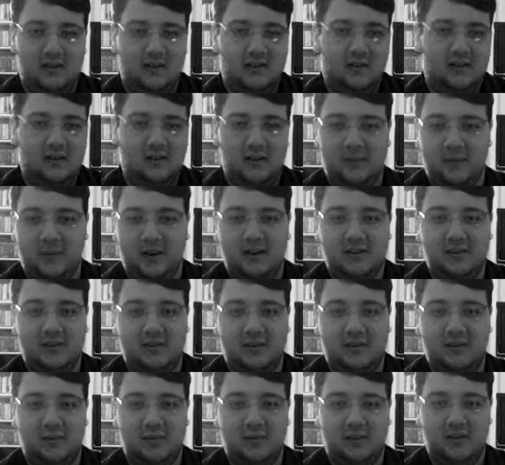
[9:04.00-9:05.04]
I'm not
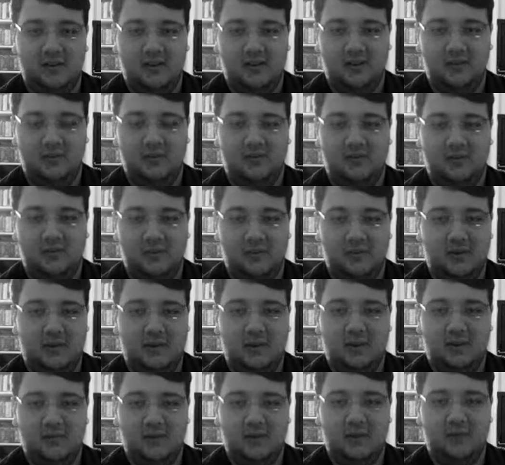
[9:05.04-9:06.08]
sure, but it
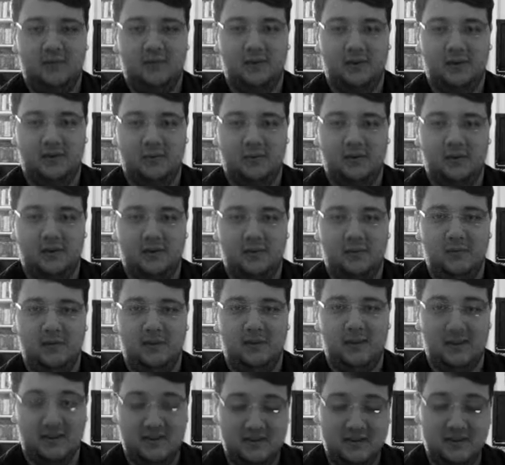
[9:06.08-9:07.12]
came off really
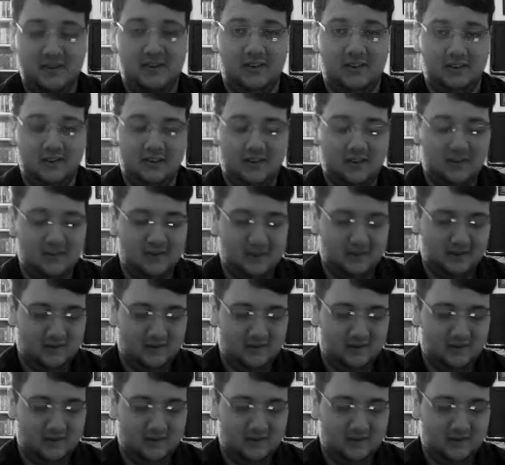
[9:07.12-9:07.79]
misogynistic.